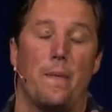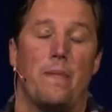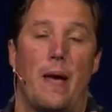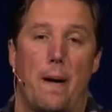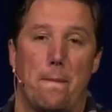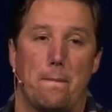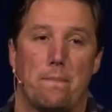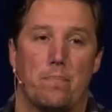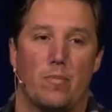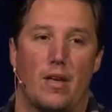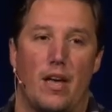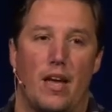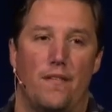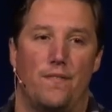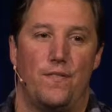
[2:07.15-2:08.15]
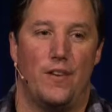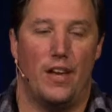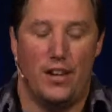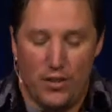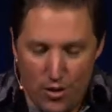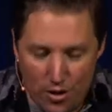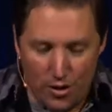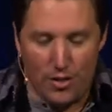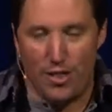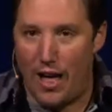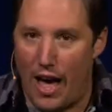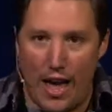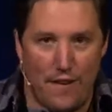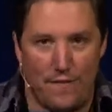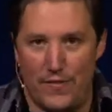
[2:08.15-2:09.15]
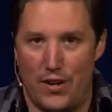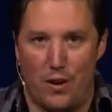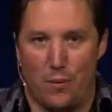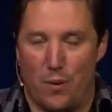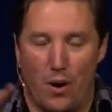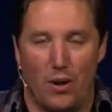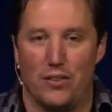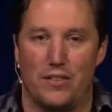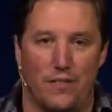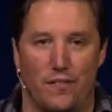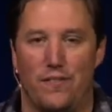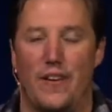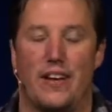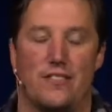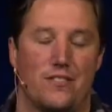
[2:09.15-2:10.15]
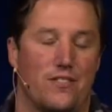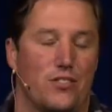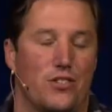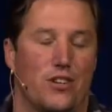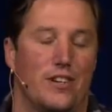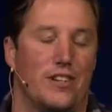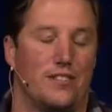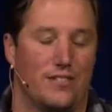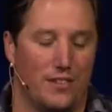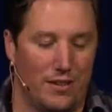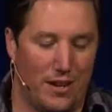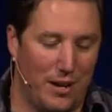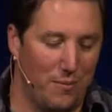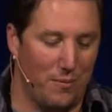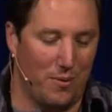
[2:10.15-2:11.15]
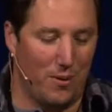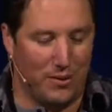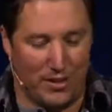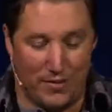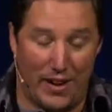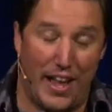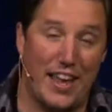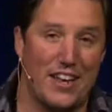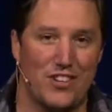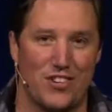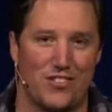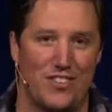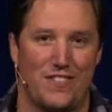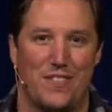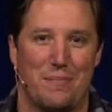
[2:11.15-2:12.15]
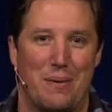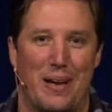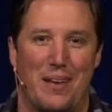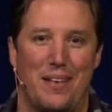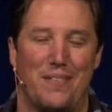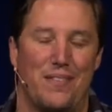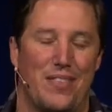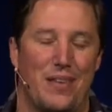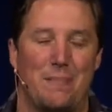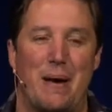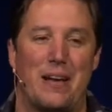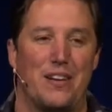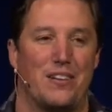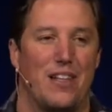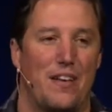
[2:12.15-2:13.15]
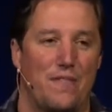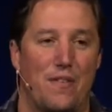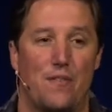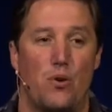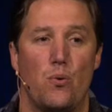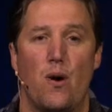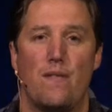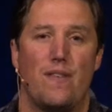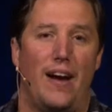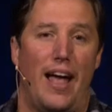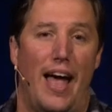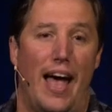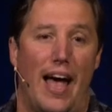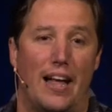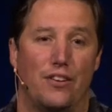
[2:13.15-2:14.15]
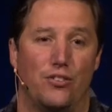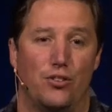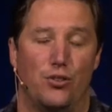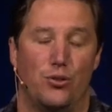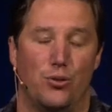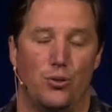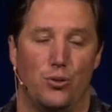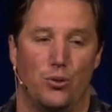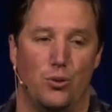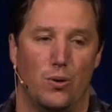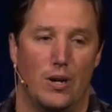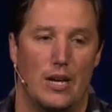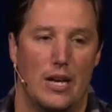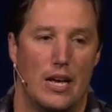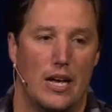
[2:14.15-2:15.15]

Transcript: Now, if in your life, we're all in different phases and journeys and different ages even, but if you think back in your life, have you ever had to